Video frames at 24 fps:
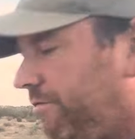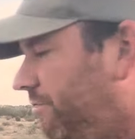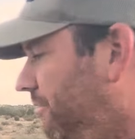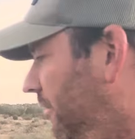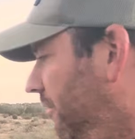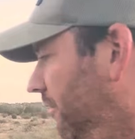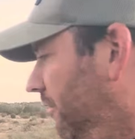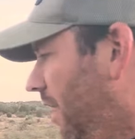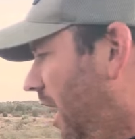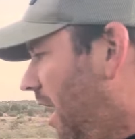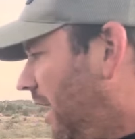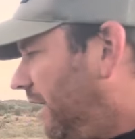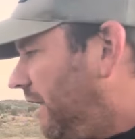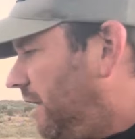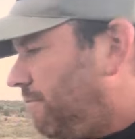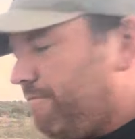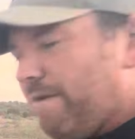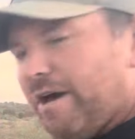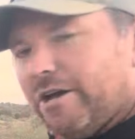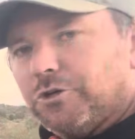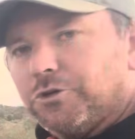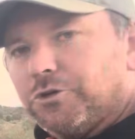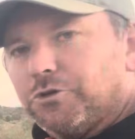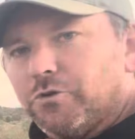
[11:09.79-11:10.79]
they're not going to
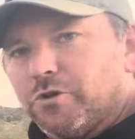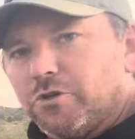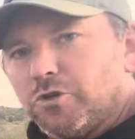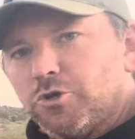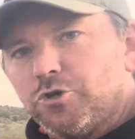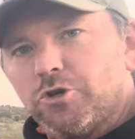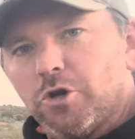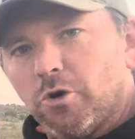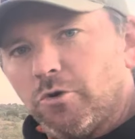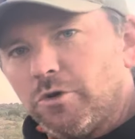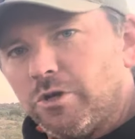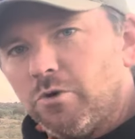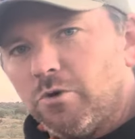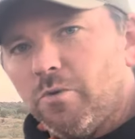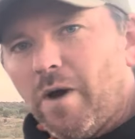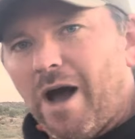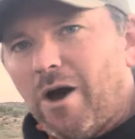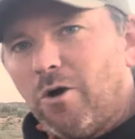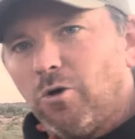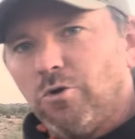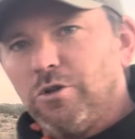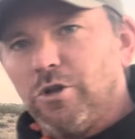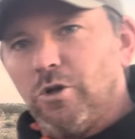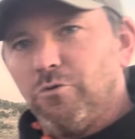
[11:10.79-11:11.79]
measure and show you
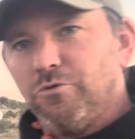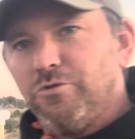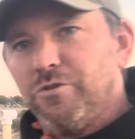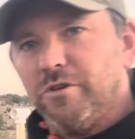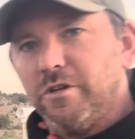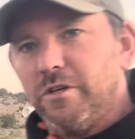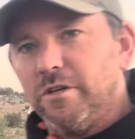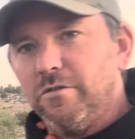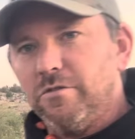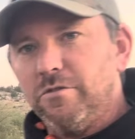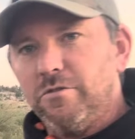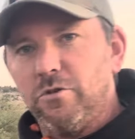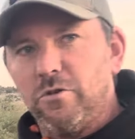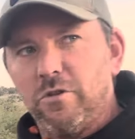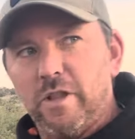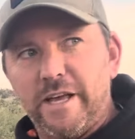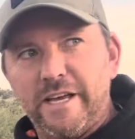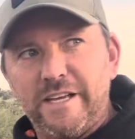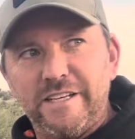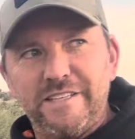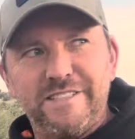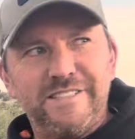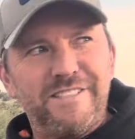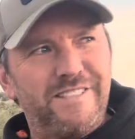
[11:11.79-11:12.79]
how close it is to
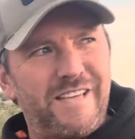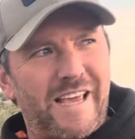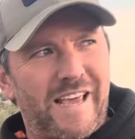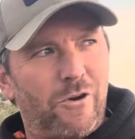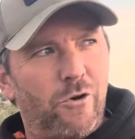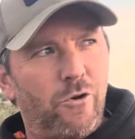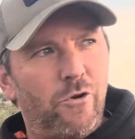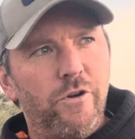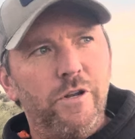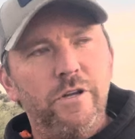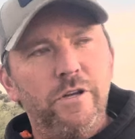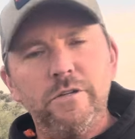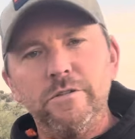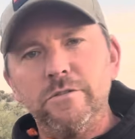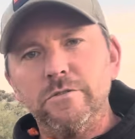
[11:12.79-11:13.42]
like a standard.